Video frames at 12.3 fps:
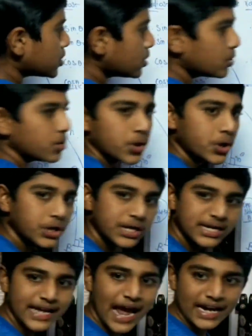to
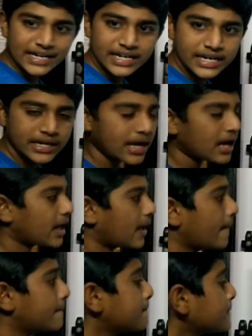tan theta.
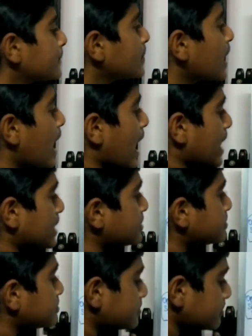And
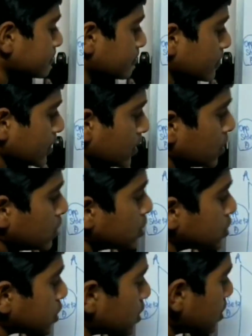
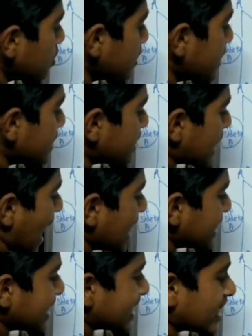so in tan
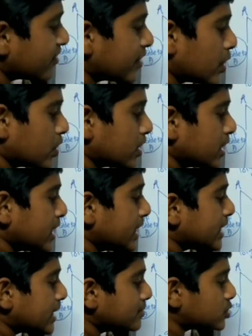theta we wrote
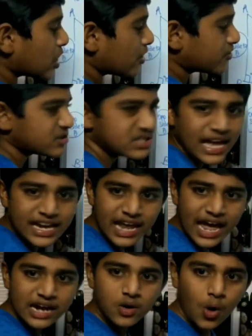in terms of sine
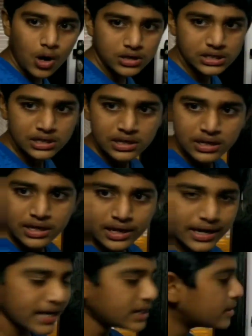and cos,
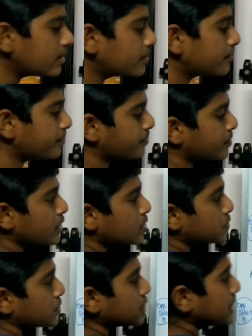right? So